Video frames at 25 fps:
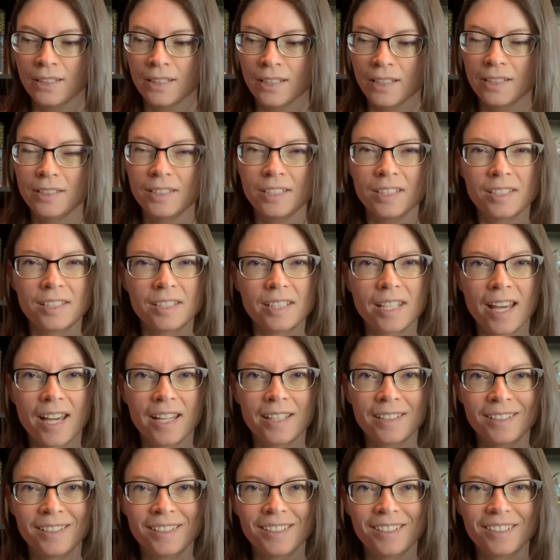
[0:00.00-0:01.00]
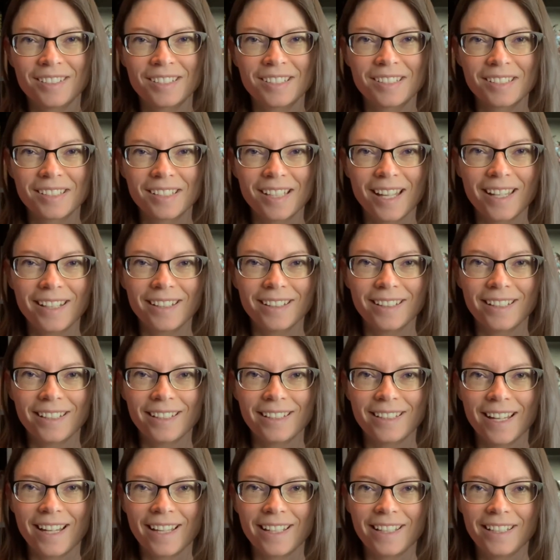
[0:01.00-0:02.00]
Because it's that slightly
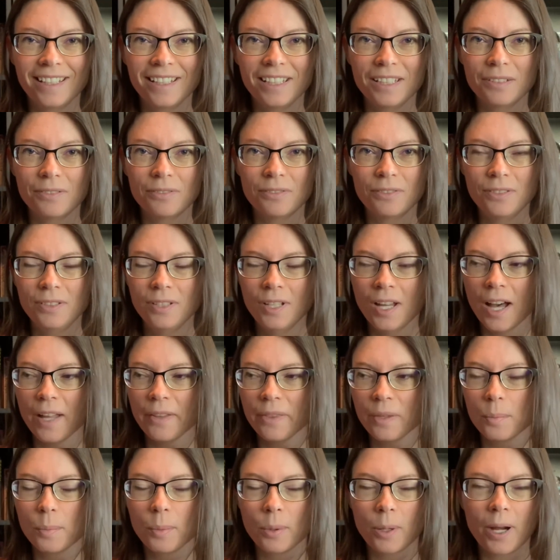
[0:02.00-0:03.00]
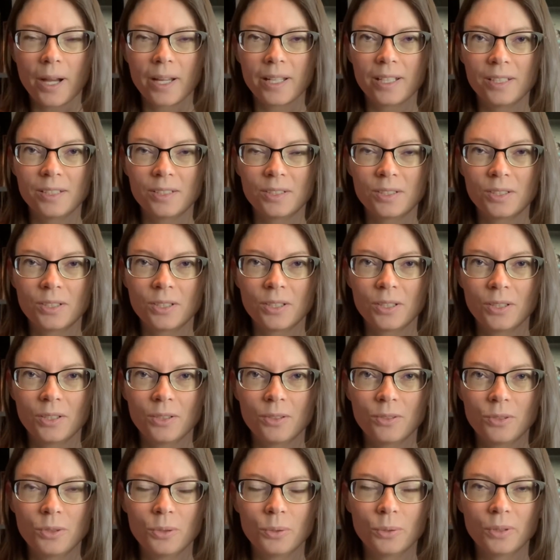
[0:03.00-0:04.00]
naive, not the brightest
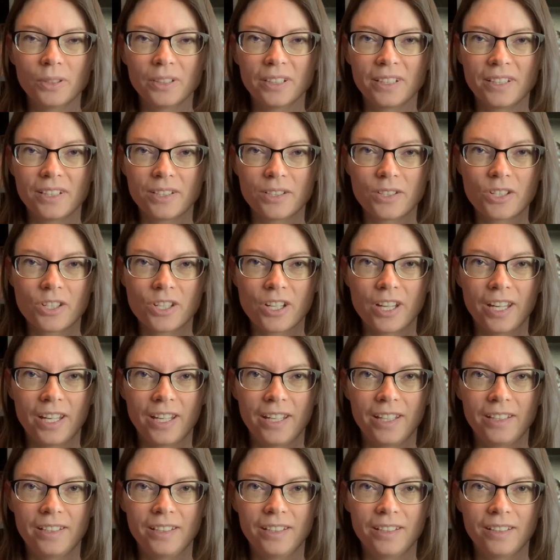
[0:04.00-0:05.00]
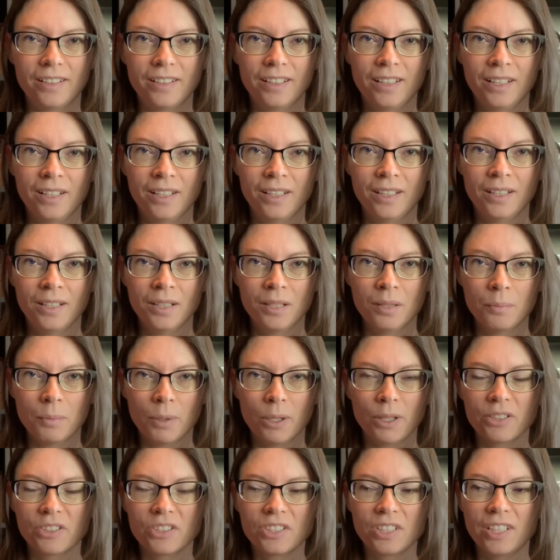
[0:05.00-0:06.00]
tool in the shed
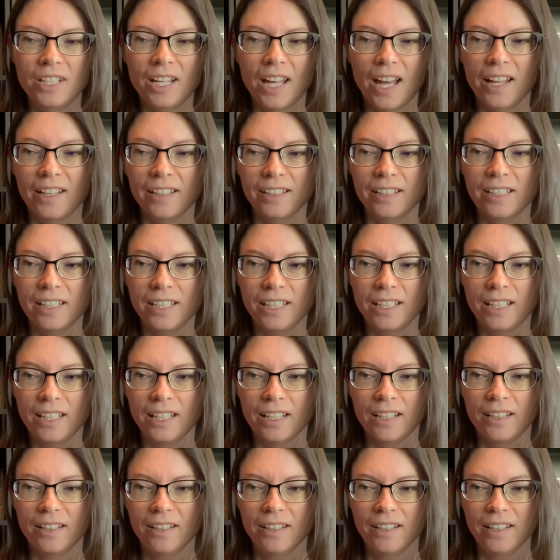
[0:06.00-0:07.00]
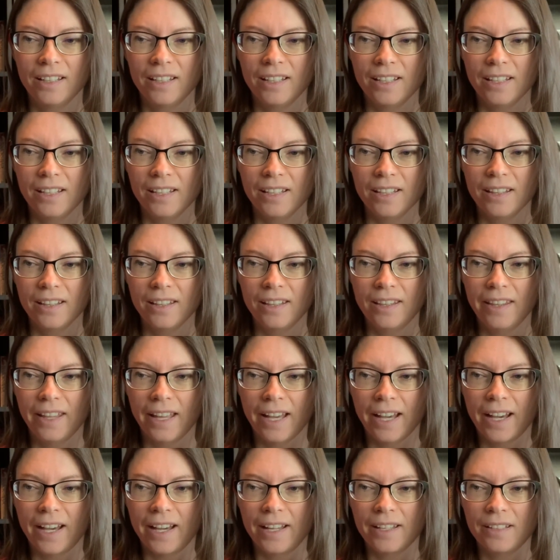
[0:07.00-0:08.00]
personality
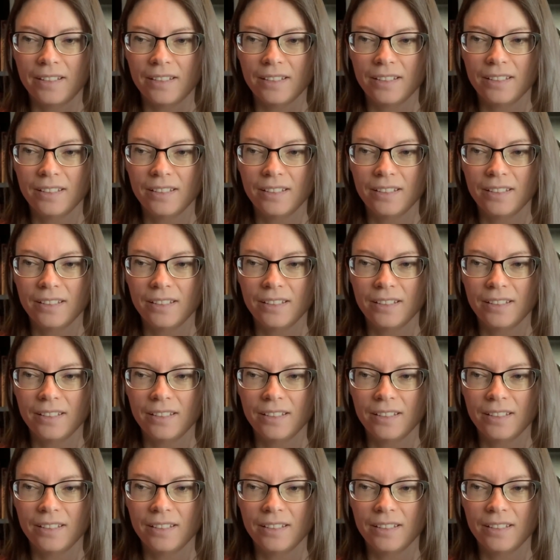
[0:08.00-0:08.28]
that